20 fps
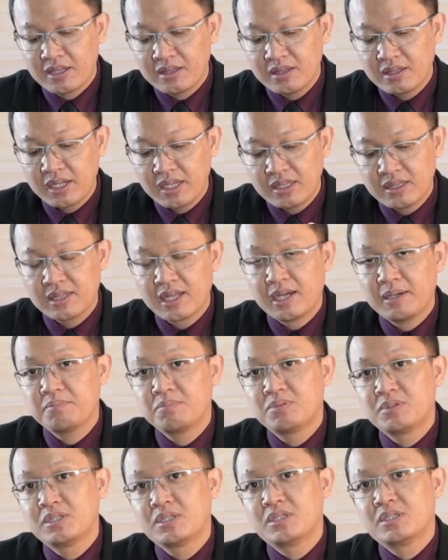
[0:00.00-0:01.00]
Three
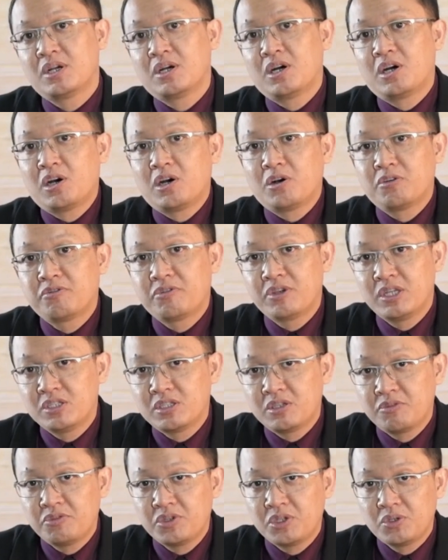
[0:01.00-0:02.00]
types of
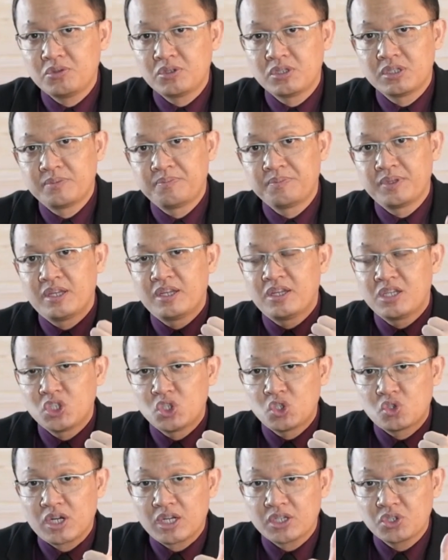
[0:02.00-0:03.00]
interviews:
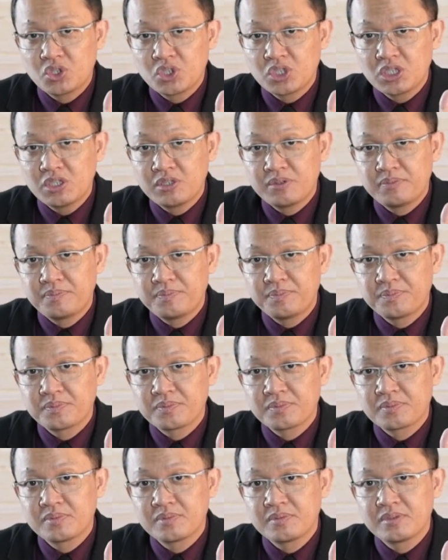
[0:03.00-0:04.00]
structured,
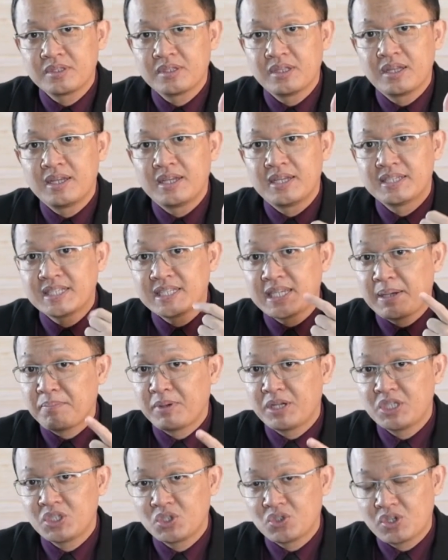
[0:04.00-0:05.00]

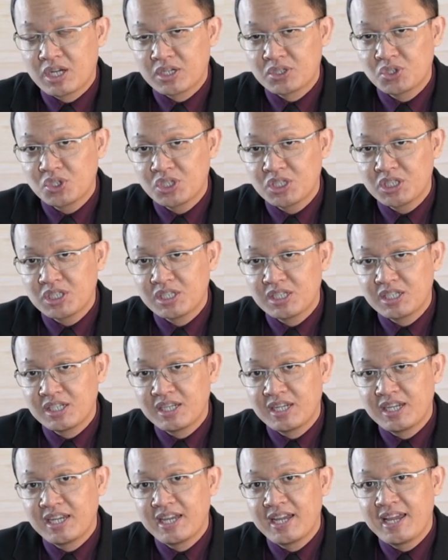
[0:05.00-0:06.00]
semi-structured,
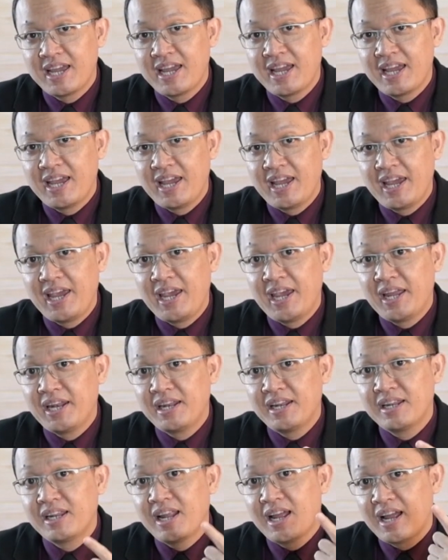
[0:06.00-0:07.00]

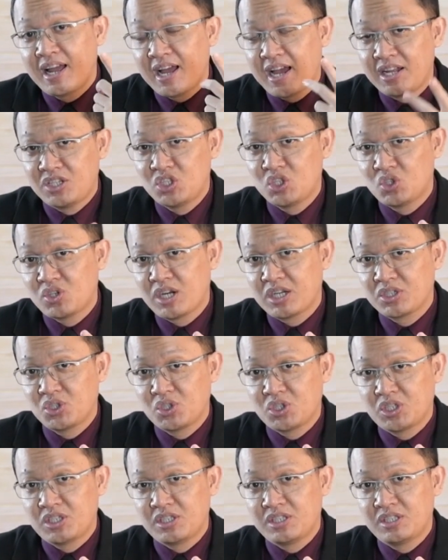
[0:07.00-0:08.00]
and
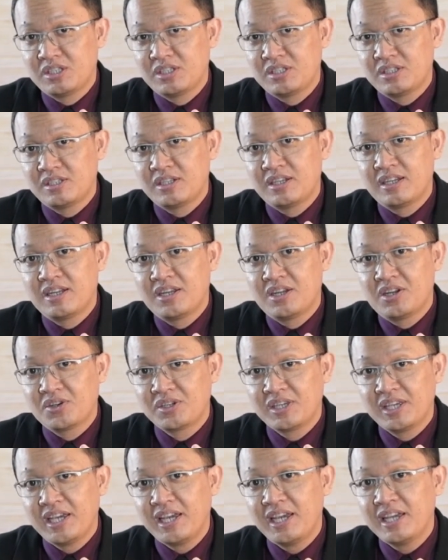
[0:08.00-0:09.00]
unstructured.
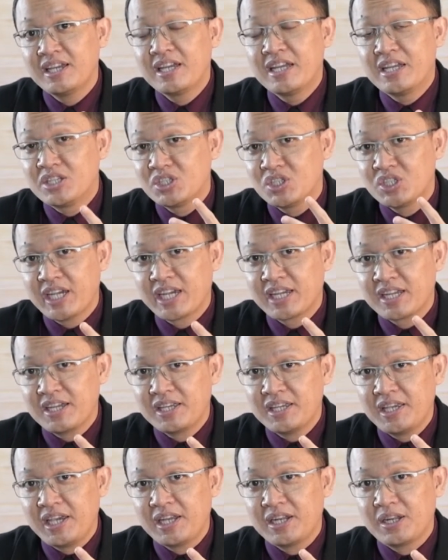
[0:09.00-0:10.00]
Okay, check
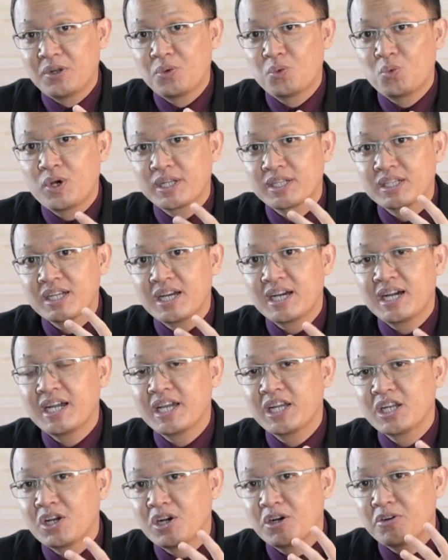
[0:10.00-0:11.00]
again what
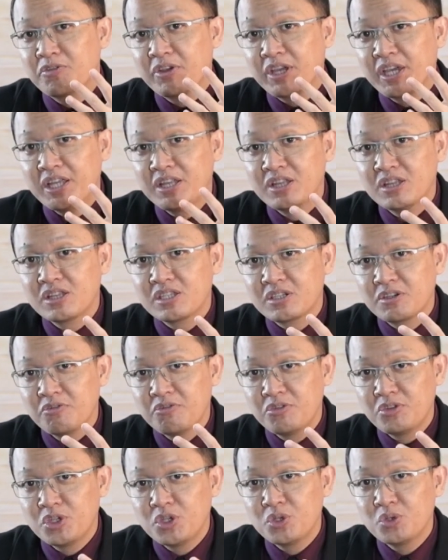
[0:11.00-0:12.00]
kind of
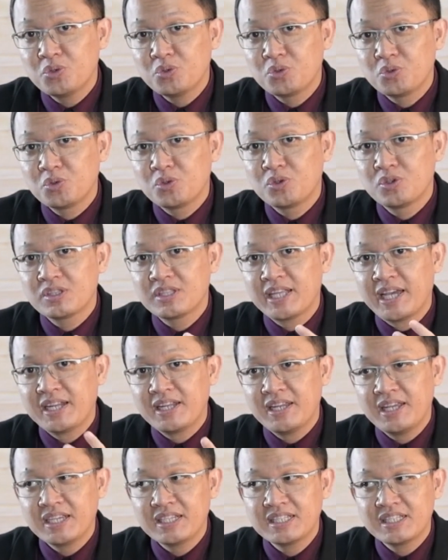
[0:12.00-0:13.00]
interview
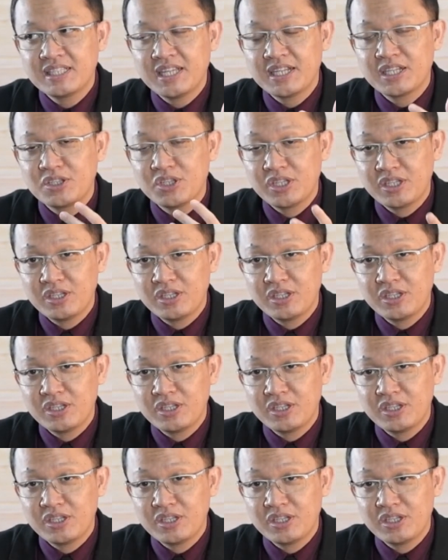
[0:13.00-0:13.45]
techniques that